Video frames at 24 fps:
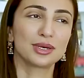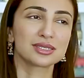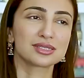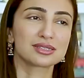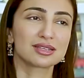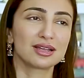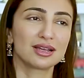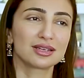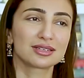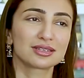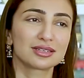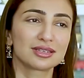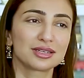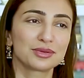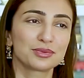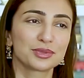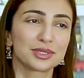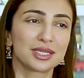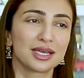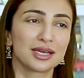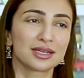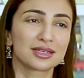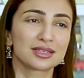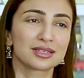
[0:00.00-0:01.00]
US started it with
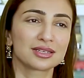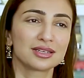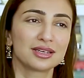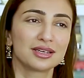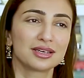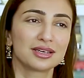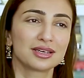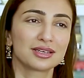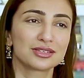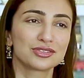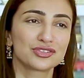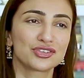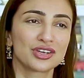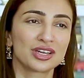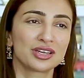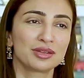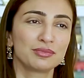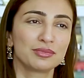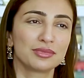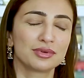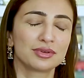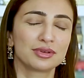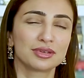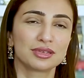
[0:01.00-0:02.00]
that. Jerry
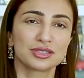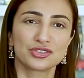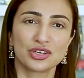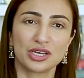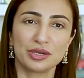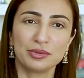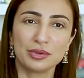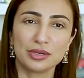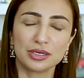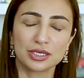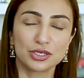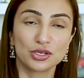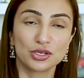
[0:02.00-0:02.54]
Maguire.